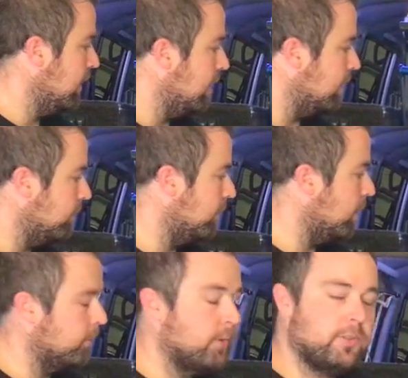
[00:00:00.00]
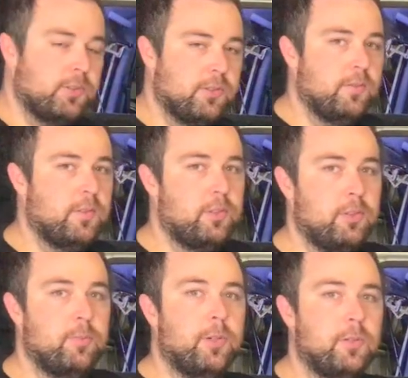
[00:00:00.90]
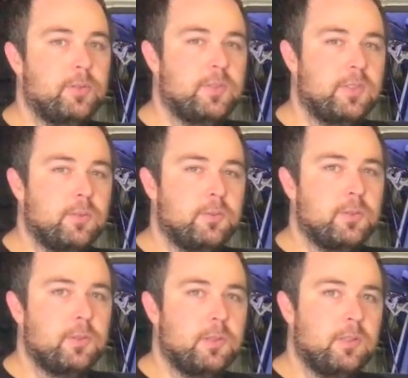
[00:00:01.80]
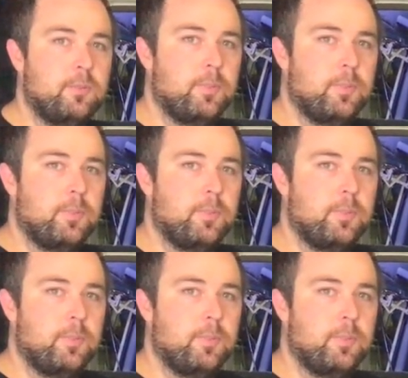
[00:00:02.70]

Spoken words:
I'm not sure if the new models still do it,